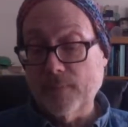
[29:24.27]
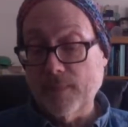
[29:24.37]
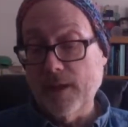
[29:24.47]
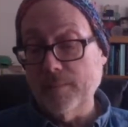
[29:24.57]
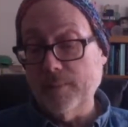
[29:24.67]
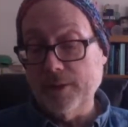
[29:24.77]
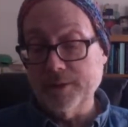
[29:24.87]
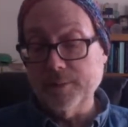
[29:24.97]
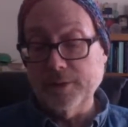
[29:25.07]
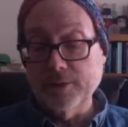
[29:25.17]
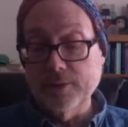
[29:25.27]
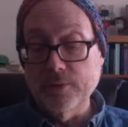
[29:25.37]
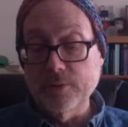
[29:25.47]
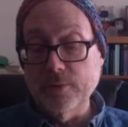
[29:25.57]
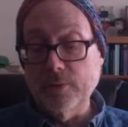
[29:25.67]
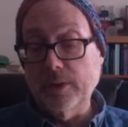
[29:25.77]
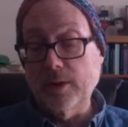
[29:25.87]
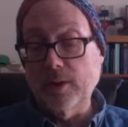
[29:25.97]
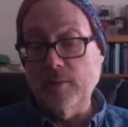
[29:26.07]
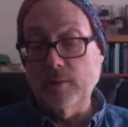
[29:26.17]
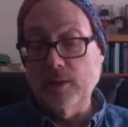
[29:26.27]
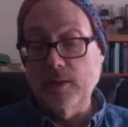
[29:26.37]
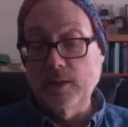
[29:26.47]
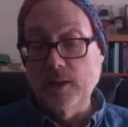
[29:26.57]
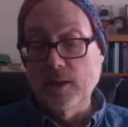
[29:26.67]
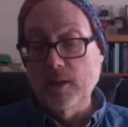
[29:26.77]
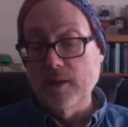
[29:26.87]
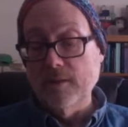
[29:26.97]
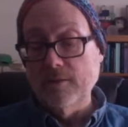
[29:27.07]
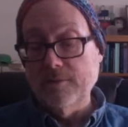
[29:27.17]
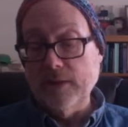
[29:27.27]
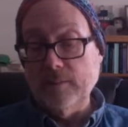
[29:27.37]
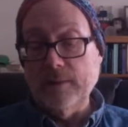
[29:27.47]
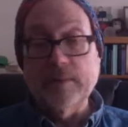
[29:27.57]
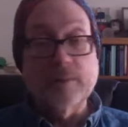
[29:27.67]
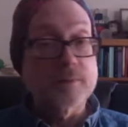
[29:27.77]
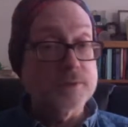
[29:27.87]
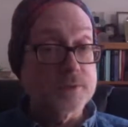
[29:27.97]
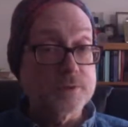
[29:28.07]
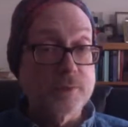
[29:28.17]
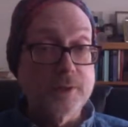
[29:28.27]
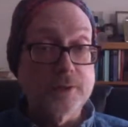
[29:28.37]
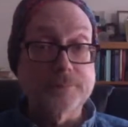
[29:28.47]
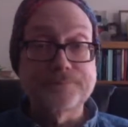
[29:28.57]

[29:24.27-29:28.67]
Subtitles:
And possibly new family members as well.